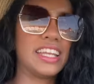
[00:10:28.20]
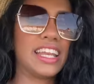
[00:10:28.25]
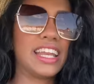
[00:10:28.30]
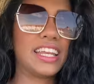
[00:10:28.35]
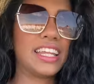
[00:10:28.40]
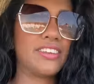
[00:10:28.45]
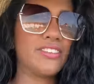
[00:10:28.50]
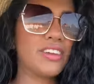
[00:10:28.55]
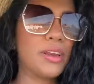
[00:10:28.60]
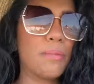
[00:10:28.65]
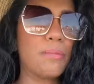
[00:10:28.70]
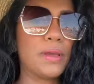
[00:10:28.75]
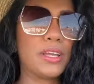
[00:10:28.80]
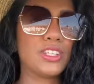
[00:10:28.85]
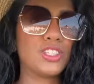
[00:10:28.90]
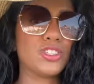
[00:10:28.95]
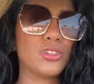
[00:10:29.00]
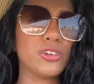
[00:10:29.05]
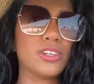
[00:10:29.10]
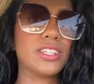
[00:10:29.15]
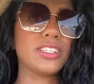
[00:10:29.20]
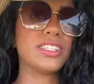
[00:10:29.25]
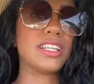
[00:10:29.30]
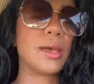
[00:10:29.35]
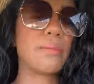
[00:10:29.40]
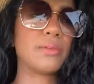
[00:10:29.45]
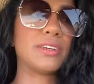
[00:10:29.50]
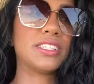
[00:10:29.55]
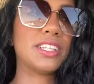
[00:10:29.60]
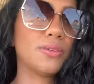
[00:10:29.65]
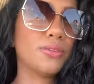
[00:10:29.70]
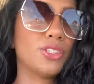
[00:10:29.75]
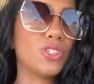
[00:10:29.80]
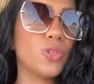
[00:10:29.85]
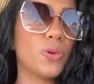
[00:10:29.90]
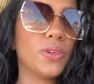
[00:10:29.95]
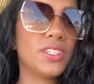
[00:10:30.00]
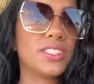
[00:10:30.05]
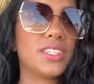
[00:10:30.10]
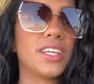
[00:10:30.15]
get even a picture or a snap because I was
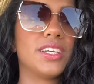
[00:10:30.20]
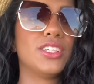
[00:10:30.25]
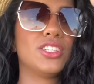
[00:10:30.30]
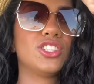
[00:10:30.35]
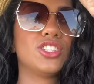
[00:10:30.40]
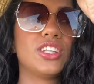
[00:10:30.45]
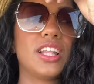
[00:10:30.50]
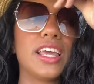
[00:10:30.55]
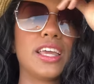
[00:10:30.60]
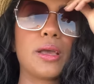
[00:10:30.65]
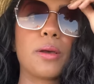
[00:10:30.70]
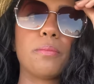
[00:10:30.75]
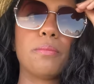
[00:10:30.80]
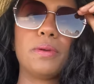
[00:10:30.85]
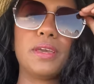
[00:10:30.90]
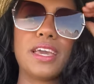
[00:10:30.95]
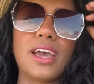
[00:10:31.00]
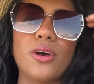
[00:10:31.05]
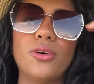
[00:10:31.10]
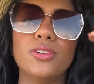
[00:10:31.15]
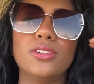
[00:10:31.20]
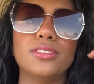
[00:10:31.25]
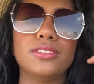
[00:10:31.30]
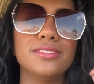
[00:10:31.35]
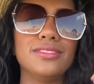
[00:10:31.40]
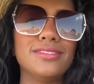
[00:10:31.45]
so excited to like be out